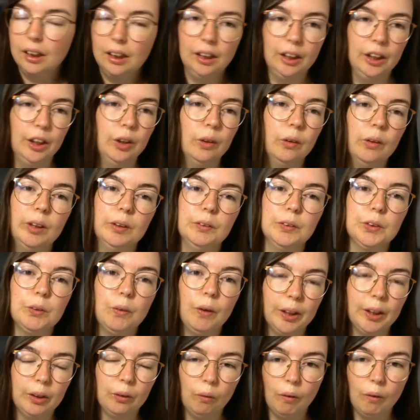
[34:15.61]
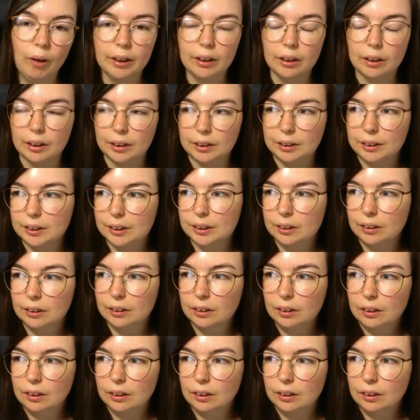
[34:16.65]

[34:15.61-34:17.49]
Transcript: you know, it was quite quiet.